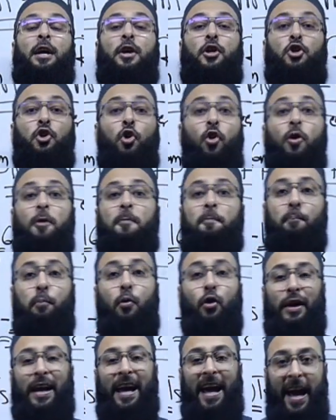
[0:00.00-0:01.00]
Don't
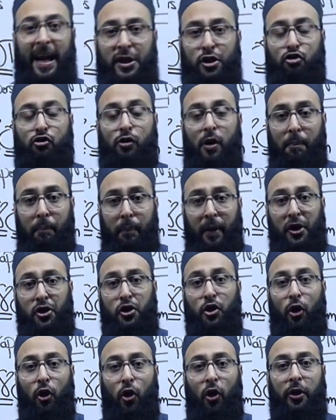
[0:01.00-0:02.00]
put extra
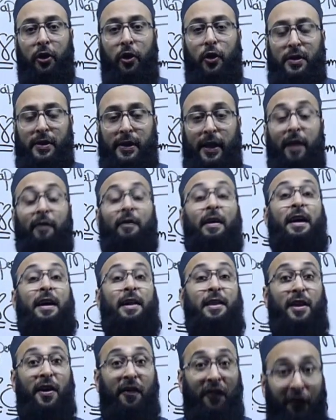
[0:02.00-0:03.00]
pressure on yourself.
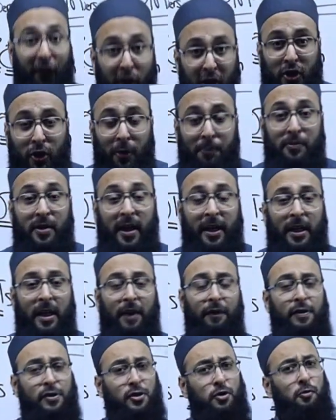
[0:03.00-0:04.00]
The first
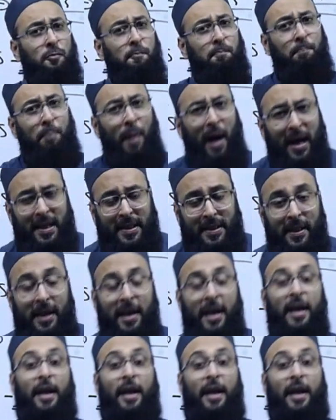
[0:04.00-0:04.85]
objective is to pass.